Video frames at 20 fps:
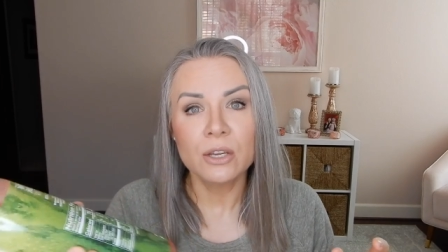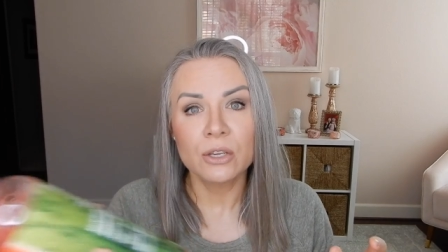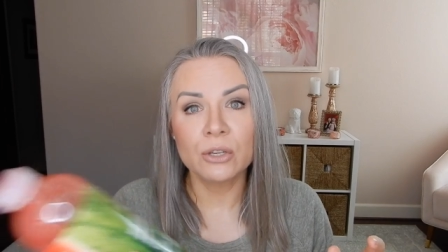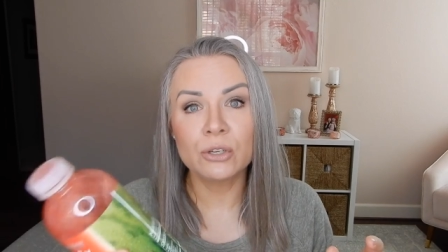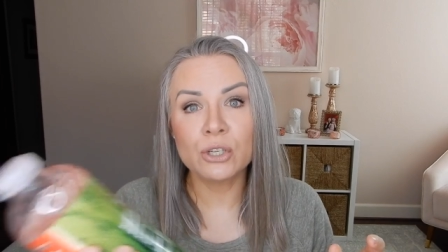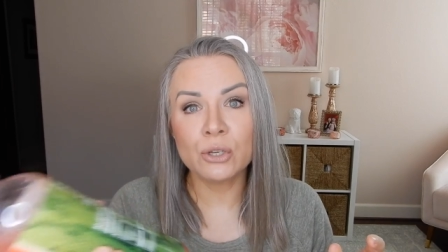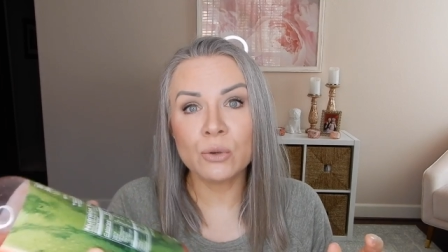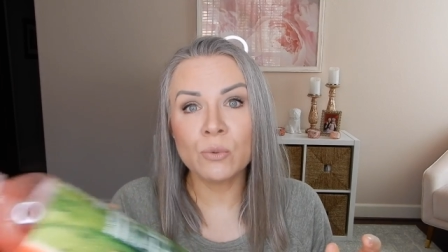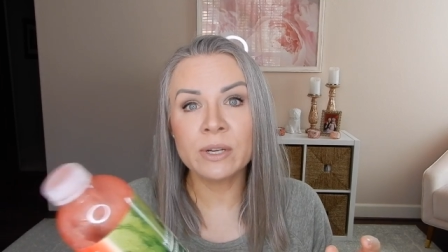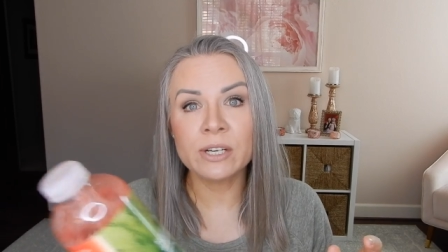
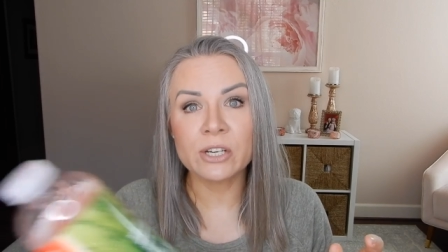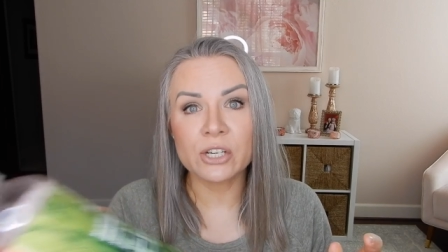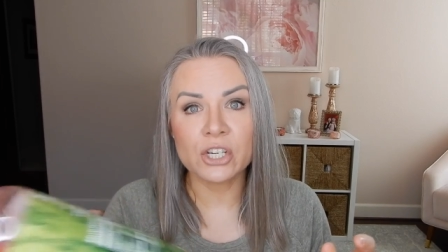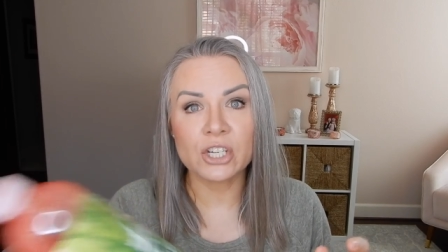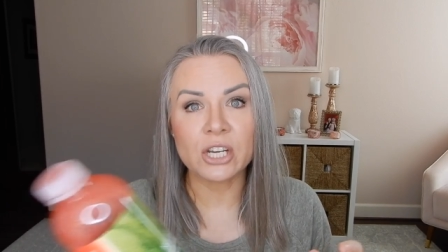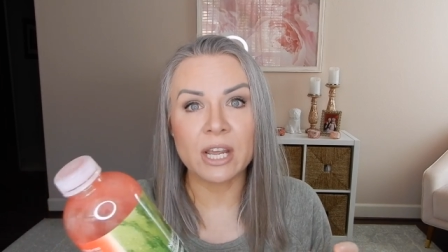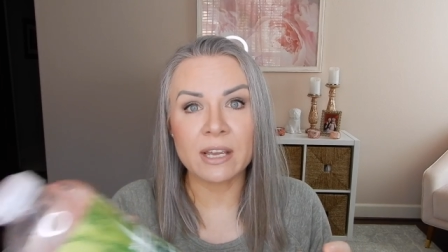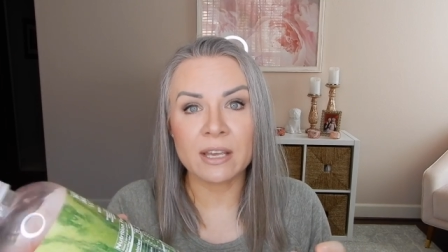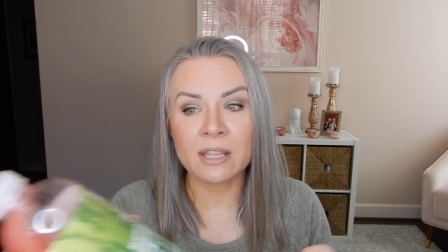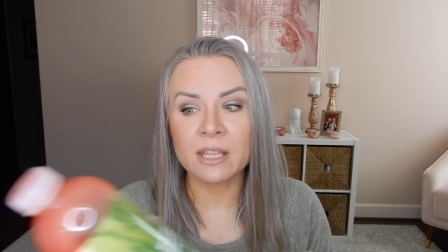You do want to
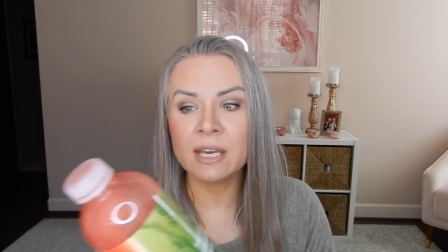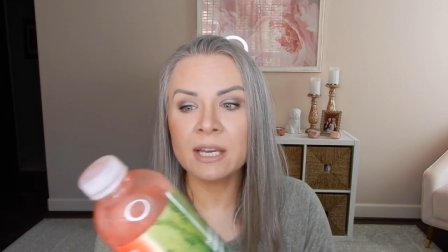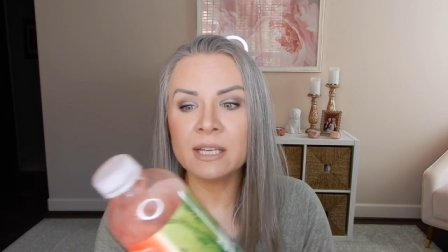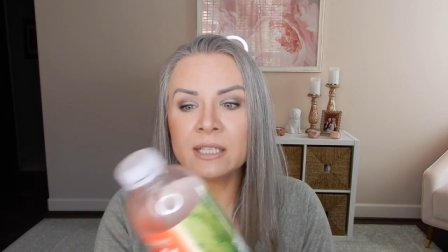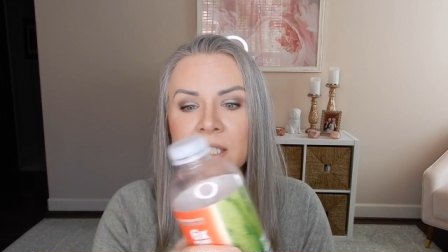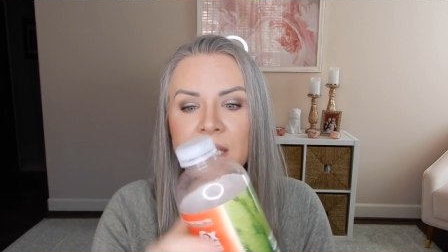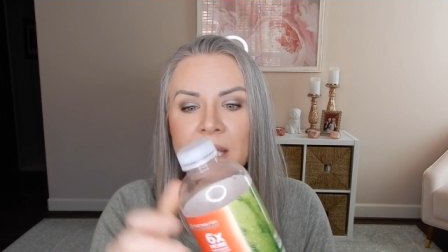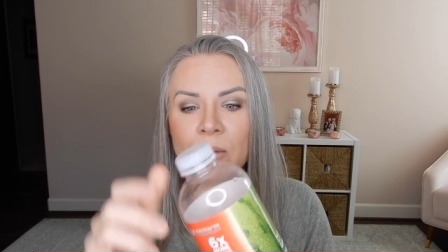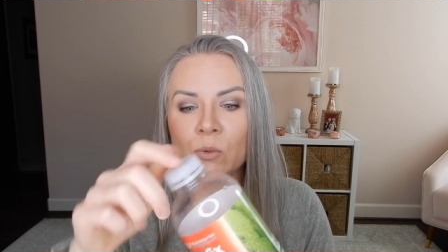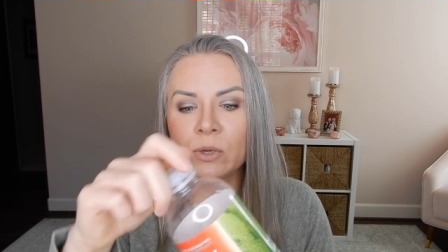shake
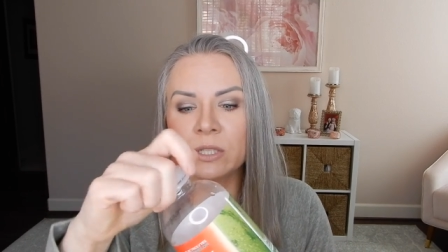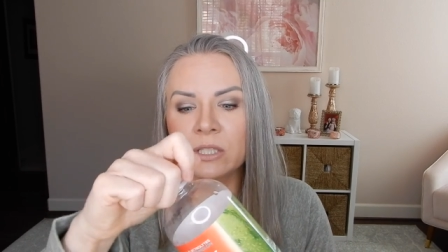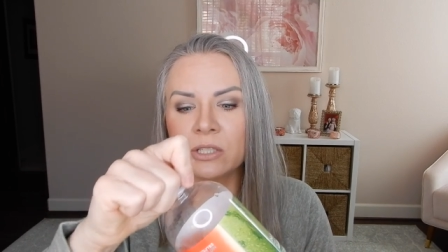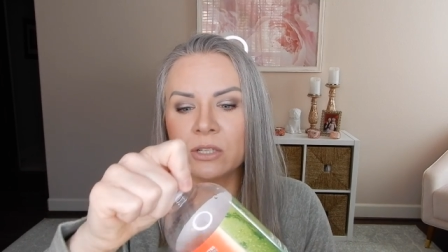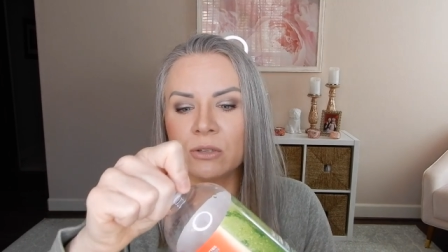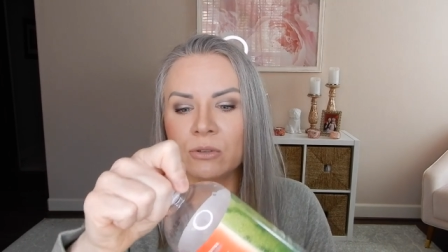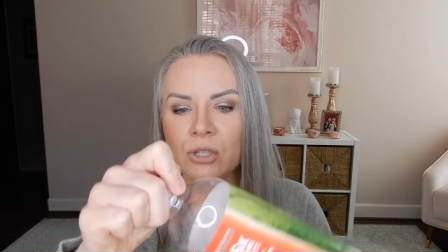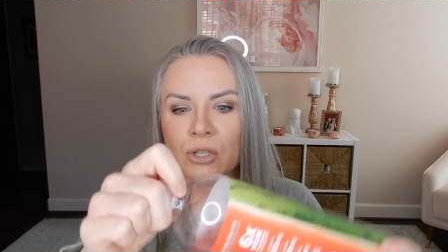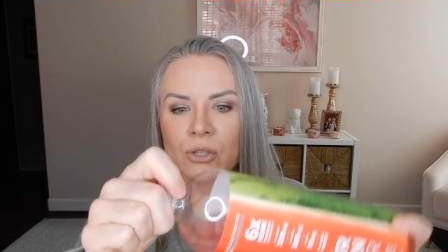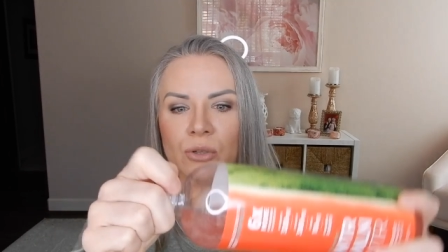this and
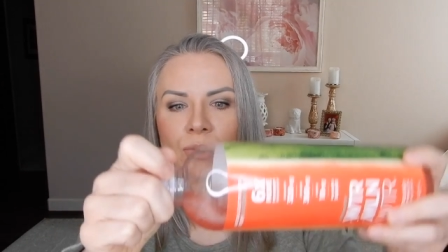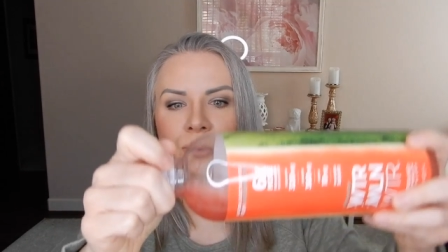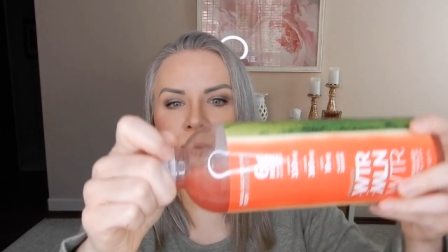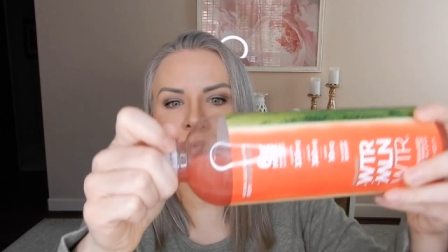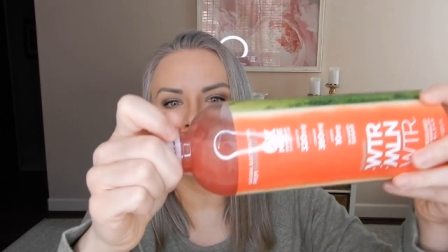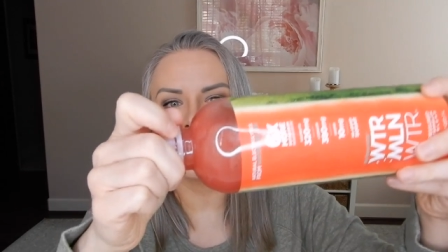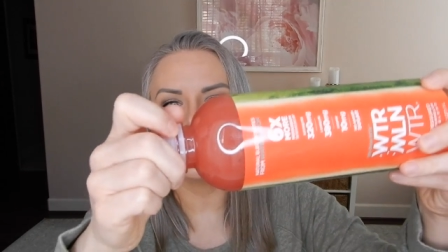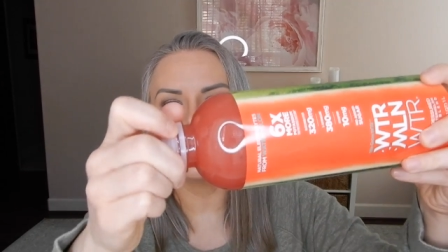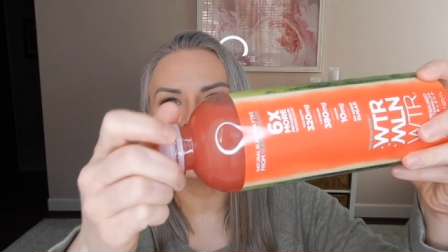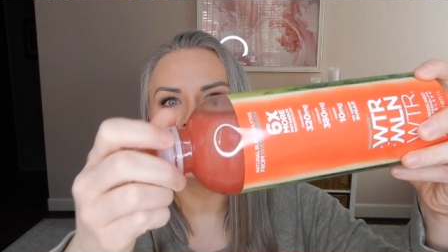once you
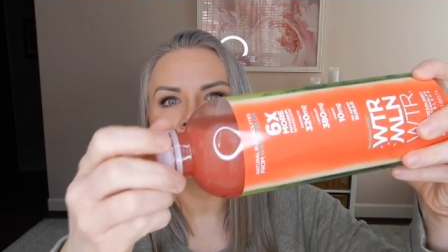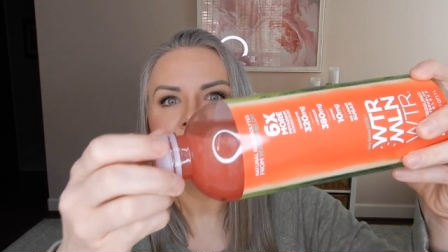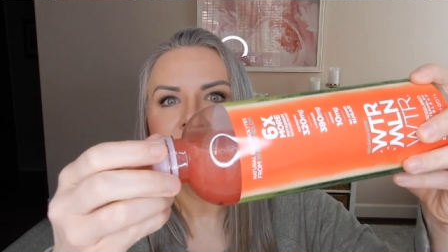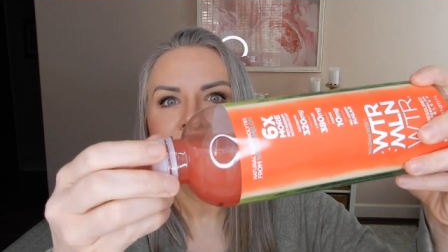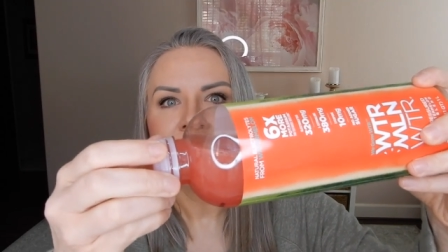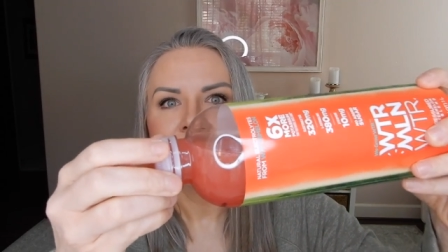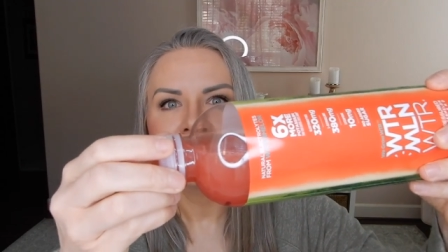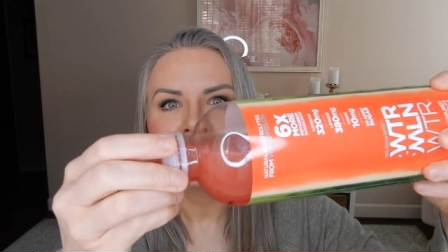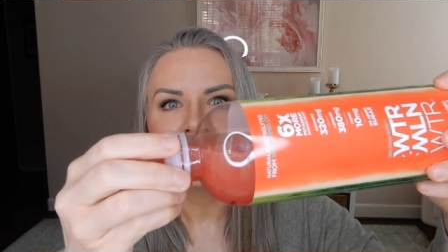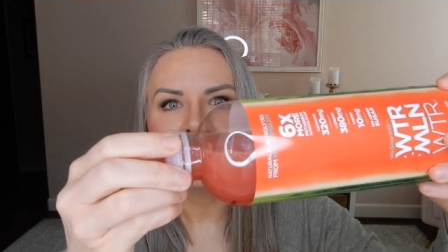do like,
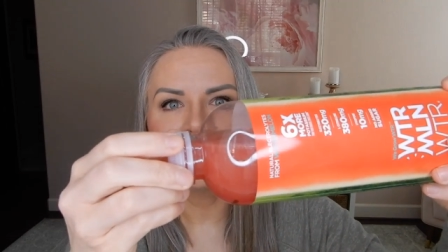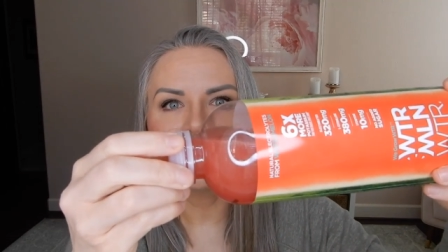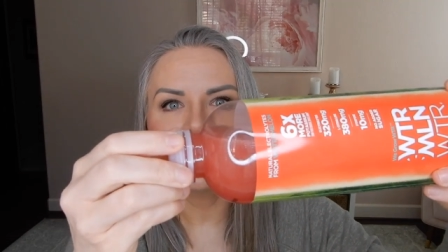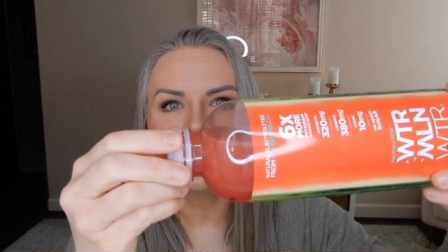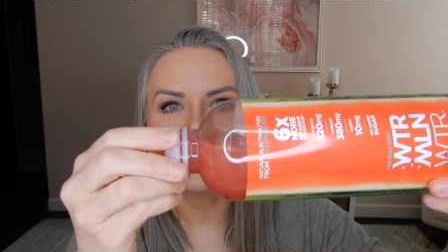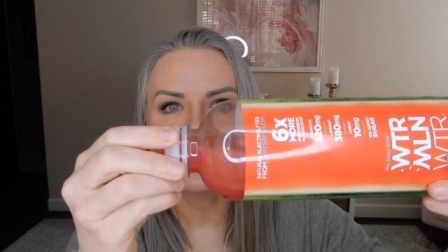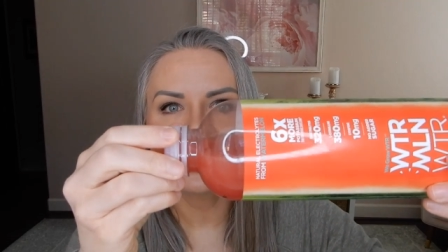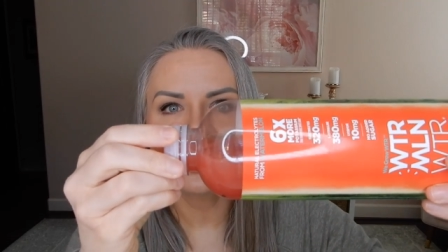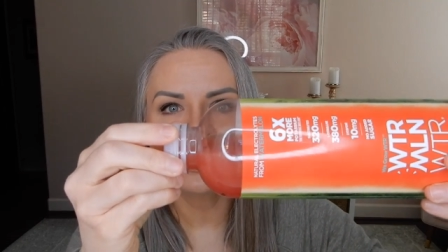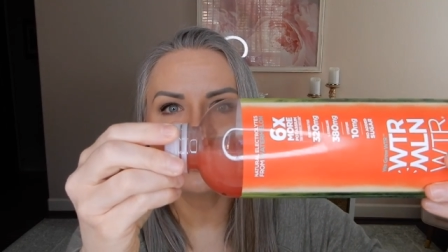
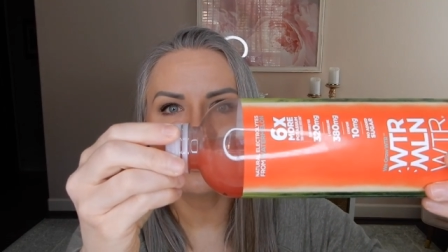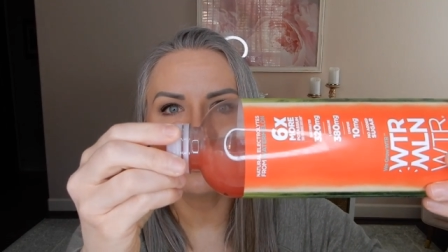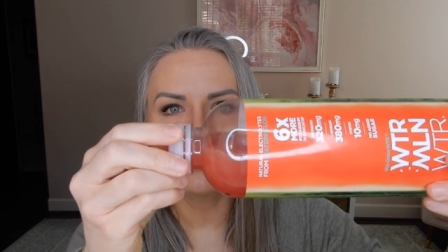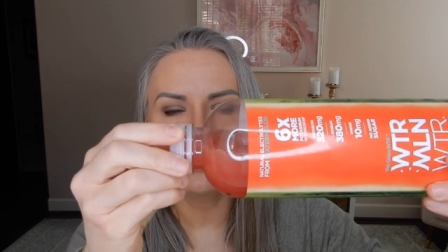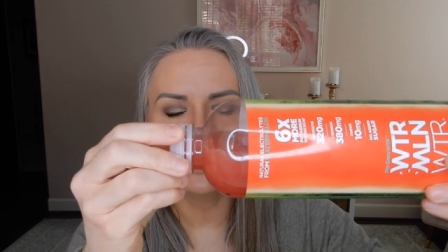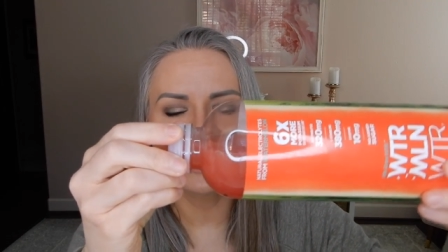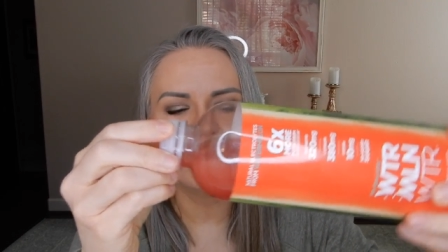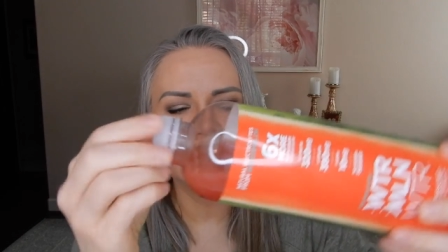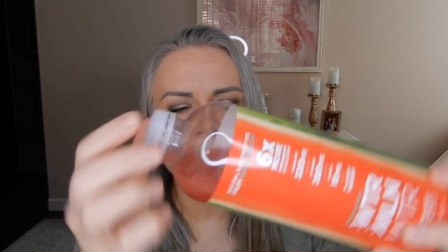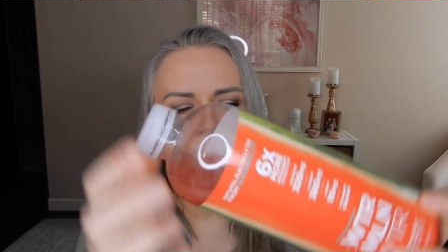it's just,
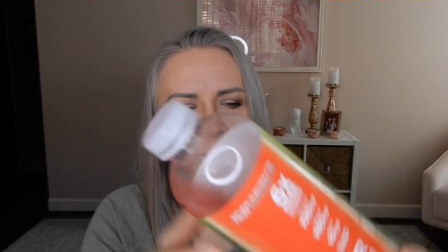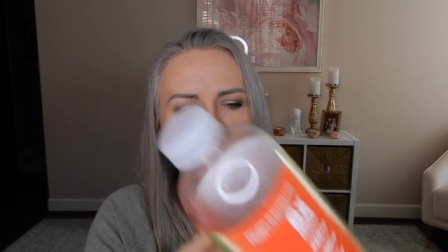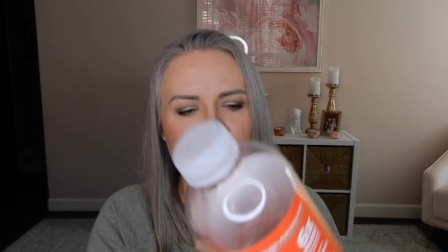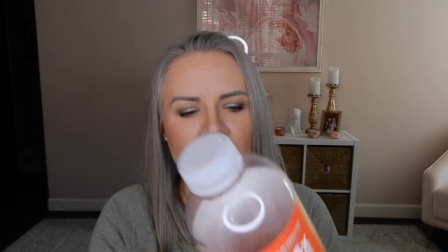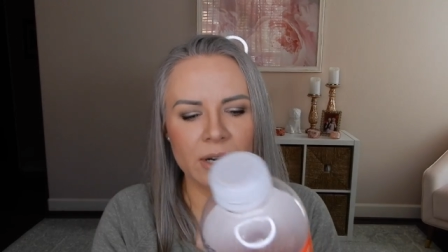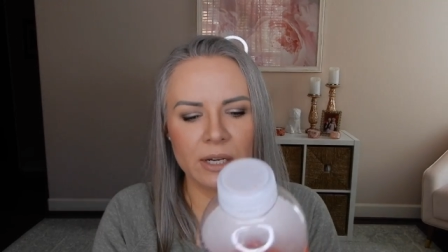oh, it's so